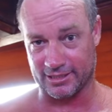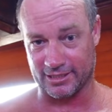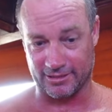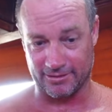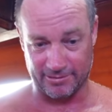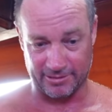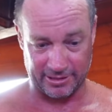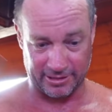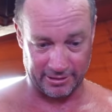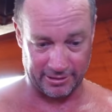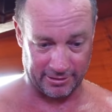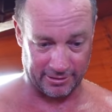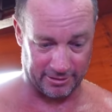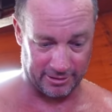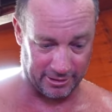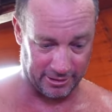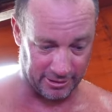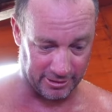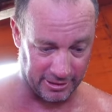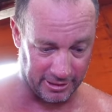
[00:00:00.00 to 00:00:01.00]
I'm gonna
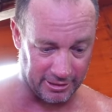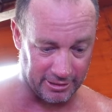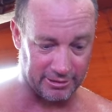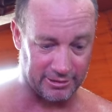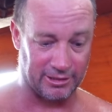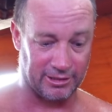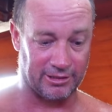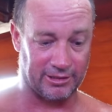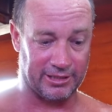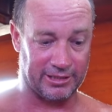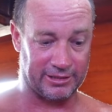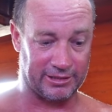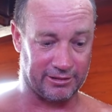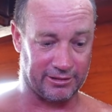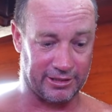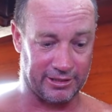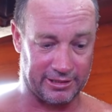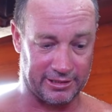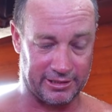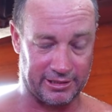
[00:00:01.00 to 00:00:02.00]
turn those lines
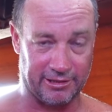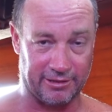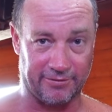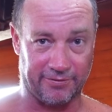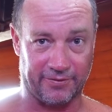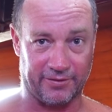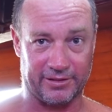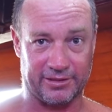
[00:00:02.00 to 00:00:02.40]
on itself